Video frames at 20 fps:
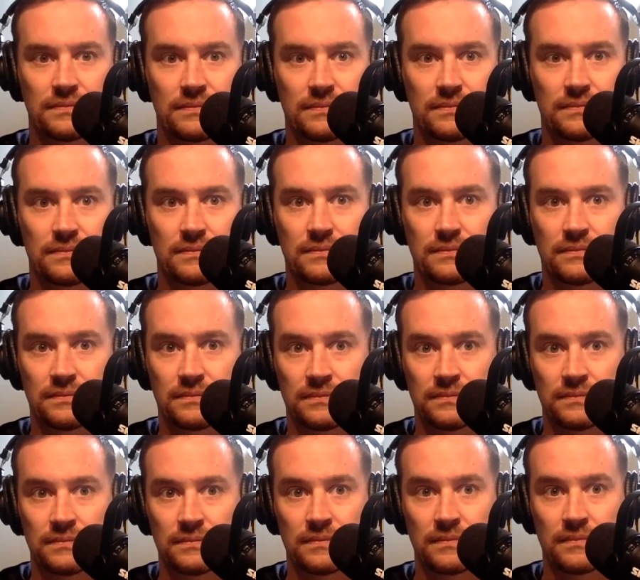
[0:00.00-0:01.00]

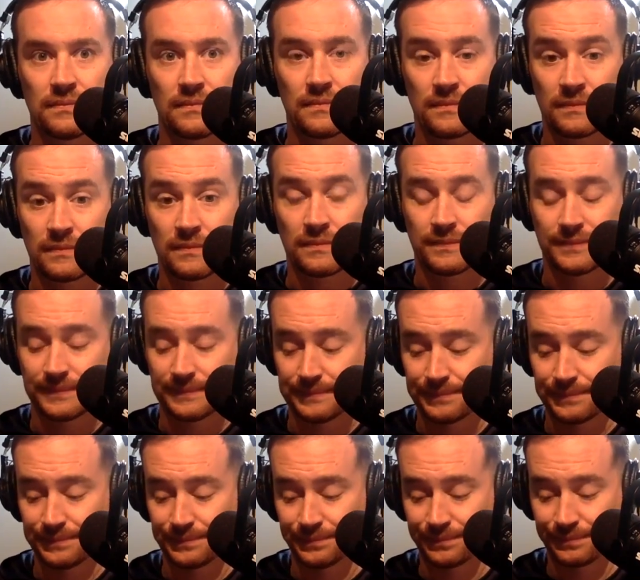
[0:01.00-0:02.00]

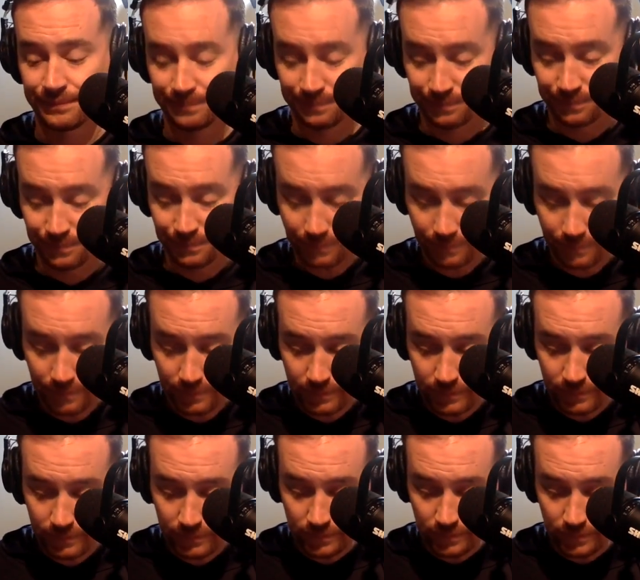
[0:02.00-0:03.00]

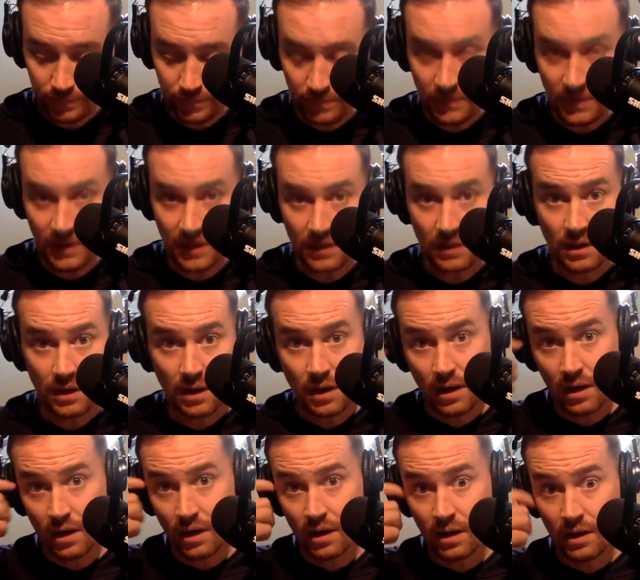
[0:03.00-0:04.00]

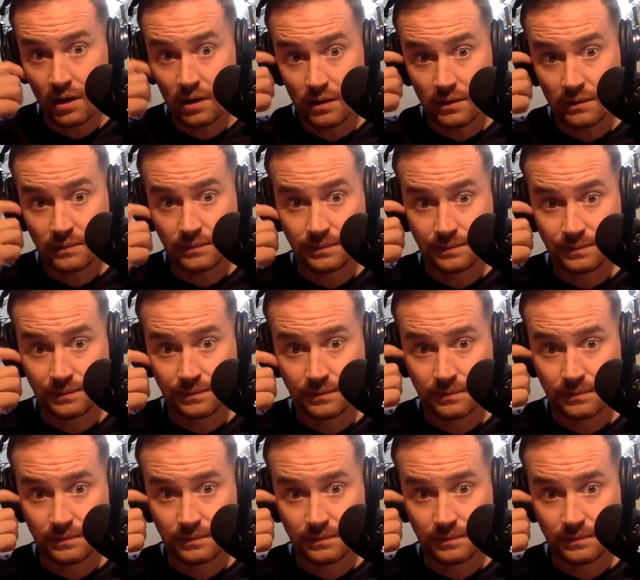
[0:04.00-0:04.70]
This person isn't speaking.